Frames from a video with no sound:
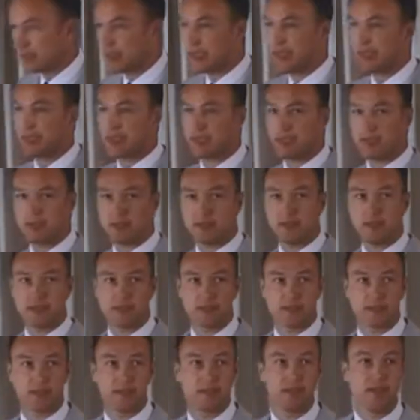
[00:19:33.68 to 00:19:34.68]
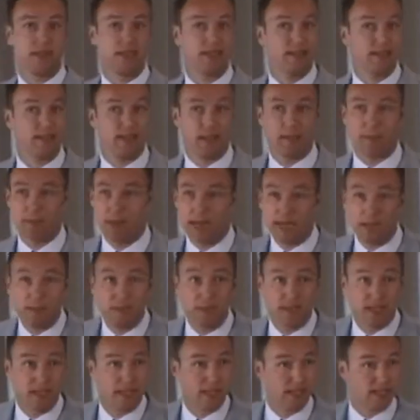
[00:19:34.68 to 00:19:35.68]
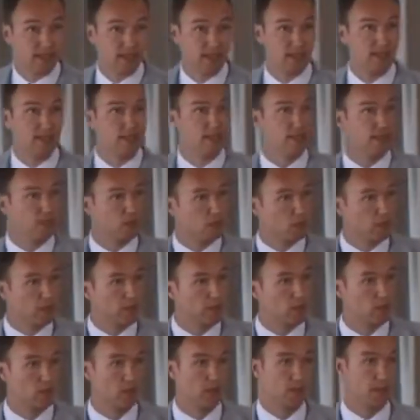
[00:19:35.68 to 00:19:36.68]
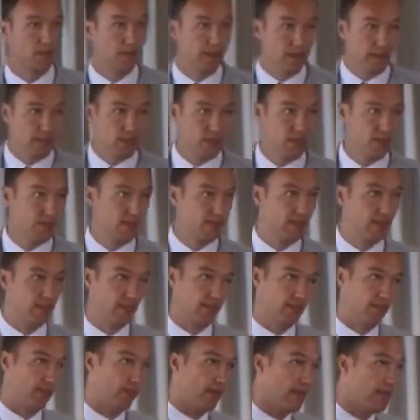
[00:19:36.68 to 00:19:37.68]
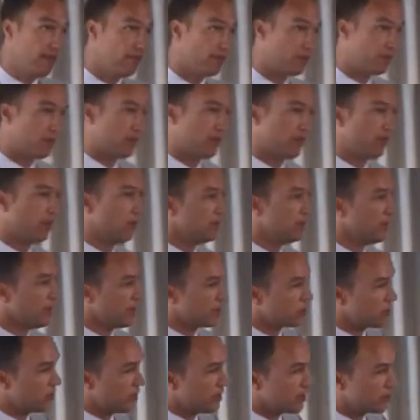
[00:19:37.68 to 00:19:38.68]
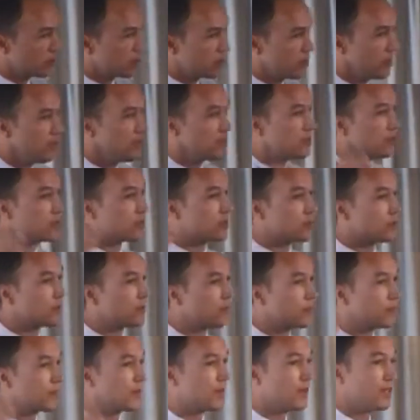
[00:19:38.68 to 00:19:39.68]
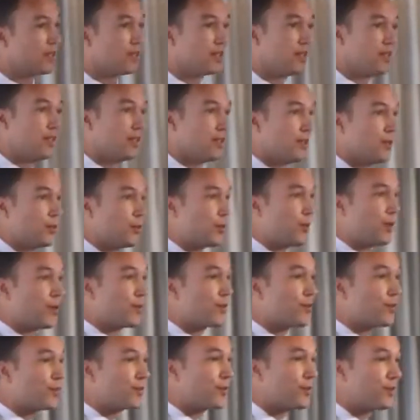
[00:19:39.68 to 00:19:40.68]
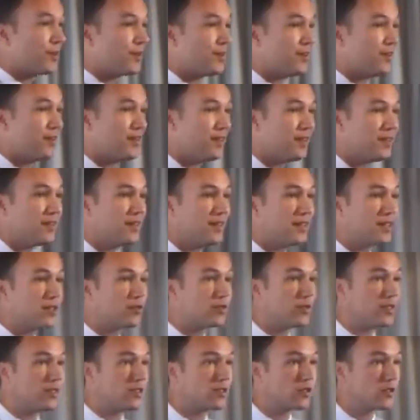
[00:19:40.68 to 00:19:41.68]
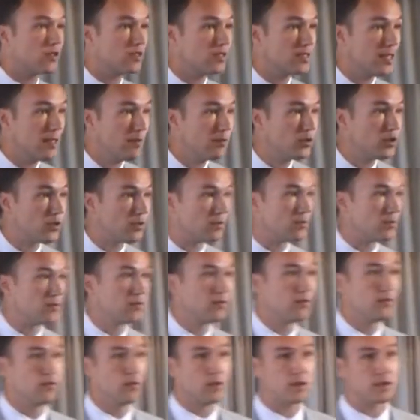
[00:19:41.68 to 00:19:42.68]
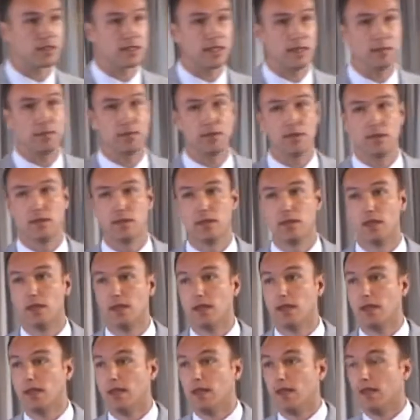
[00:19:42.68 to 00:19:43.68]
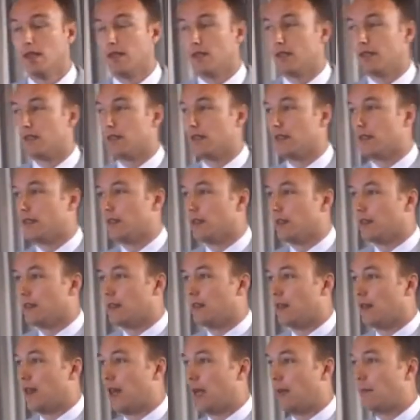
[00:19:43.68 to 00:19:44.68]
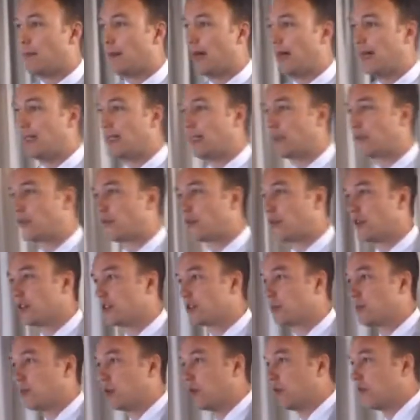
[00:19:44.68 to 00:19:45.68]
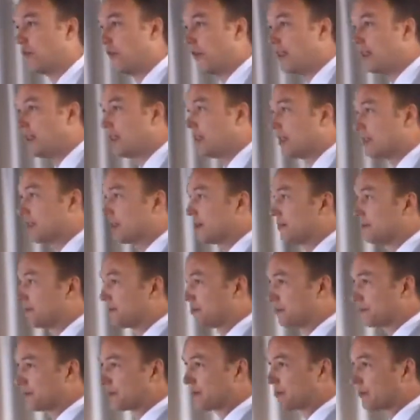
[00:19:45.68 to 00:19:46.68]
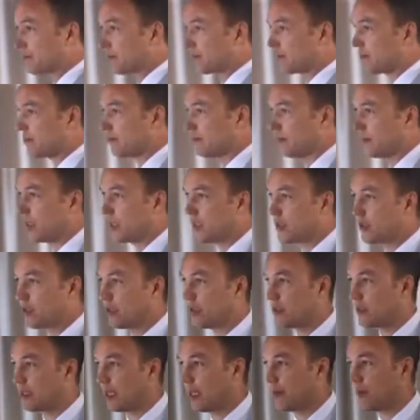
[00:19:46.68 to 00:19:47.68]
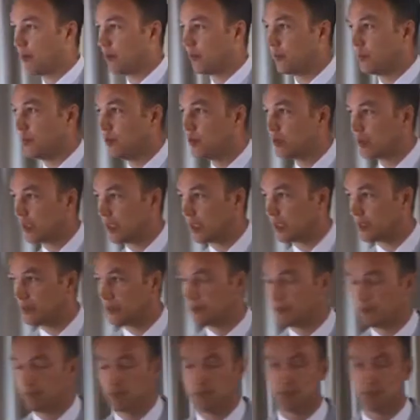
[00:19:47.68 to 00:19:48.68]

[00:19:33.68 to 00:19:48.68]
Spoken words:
as clear-cut as this. There might be cases in which the pleasure that I derive from a good actually increases with increased consumption. For example, I might at first be offended by a certain type of music,